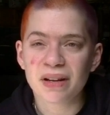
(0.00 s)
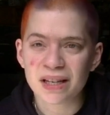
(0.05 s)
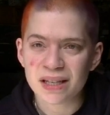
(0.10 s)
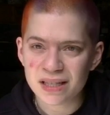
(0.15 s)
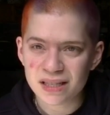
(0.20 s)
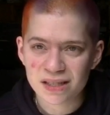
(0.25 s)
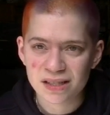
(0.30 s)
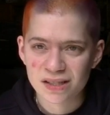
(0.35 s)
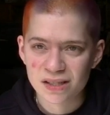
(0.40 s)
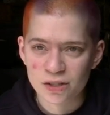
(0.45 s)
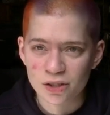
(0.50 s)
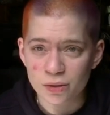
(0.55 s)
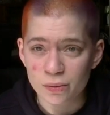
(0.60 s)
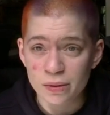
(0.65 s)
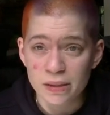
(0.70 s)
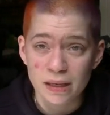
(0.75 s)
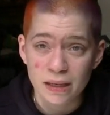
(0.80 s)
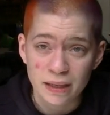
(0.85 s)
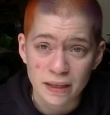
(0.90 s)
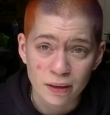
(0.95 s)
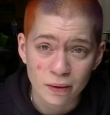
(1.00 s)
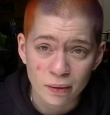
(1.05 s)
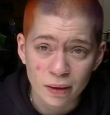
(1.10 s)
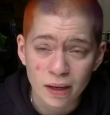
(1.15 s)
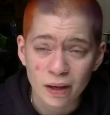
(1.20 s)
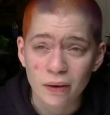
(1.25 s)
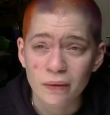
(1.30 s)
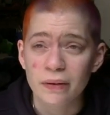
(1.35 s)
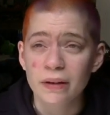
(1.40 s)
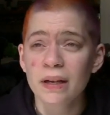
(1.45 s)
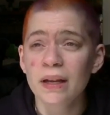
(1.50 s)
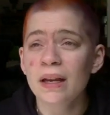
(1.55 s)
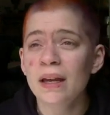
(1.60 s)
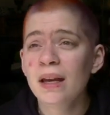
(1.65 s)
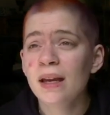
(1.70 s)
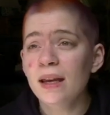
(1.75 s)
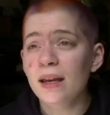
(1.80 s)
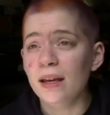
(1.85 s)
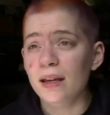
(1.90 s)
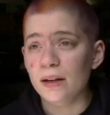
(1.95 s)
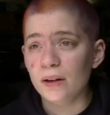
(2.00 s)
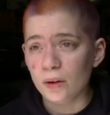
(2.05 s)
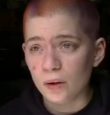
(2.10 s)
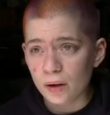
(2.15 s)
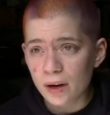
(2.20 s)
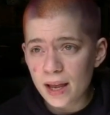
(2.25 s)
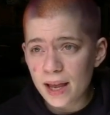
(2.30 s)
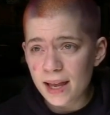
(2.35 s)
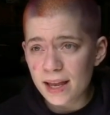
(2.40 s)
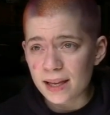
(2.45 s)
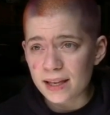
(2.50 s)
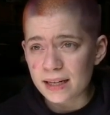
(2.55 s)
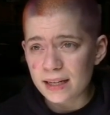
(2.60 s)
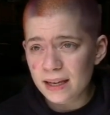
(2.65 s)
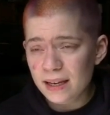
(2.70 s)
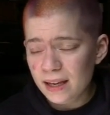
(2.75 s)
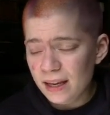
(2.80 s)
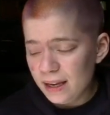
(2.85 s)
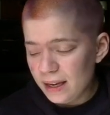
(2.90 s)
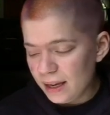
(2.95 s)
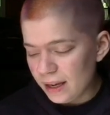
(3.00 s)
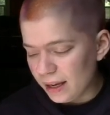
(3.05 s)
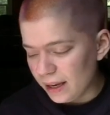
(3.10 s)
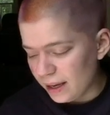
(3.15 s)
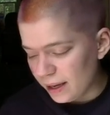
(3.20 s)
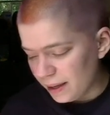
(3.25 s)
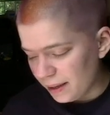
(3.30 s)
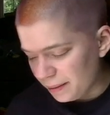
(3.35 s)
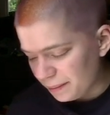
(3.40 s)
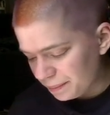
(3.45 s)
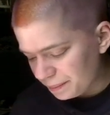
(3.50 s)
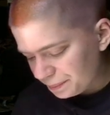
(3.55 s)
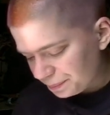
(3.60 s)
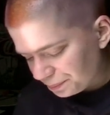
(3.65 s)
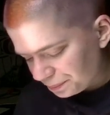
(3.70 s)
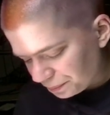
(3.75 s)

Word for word: ideas that she was kicking around in her head and